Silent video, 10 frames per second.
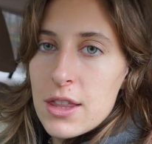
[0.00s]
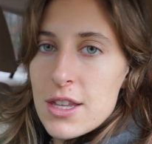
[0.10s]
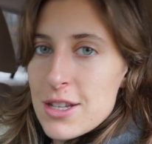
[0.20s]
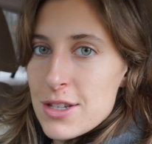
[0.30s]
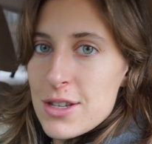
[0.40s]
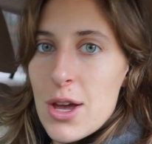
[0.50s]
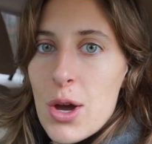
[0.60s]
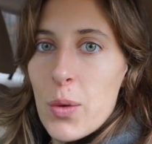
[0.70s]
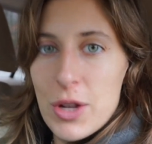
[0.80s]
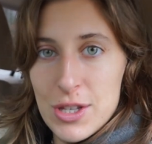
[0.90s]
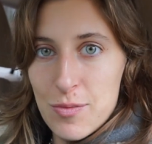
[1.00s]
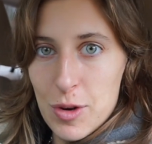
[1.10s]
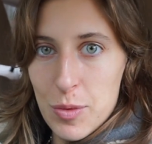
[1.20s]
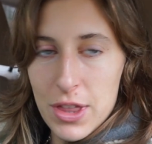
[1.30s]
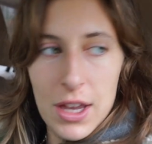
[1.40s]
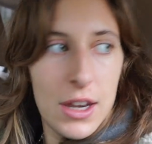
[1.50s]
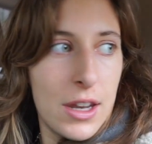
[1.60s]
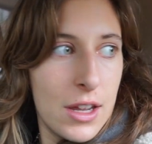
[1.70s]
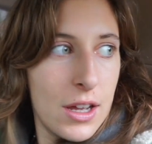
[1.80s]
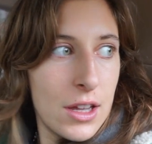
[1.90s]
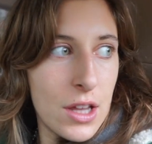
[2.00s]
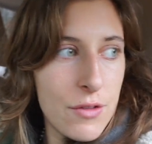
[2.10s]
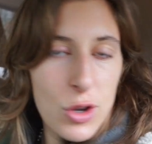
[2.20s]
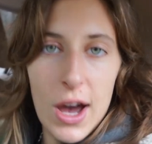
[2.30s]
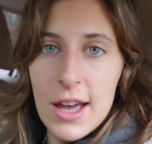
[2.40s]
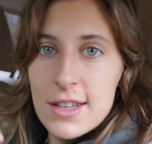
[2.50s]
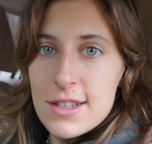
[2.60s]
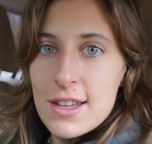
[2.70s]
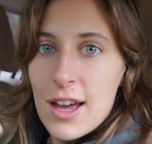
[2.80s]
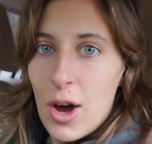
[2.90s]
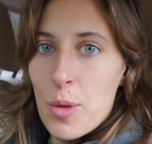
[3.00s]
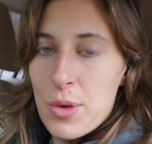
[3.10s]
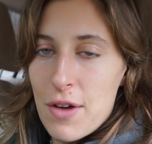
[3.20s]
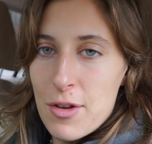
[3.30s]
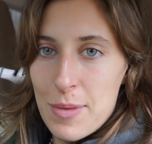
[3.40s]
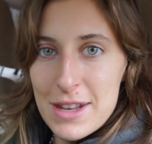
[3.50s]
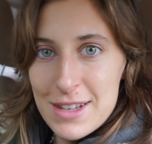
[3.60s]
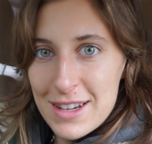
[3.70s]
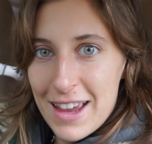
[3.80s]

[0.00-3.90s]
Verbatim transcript: This is Wisdom from Within. Love you guys. Hope you have an amazing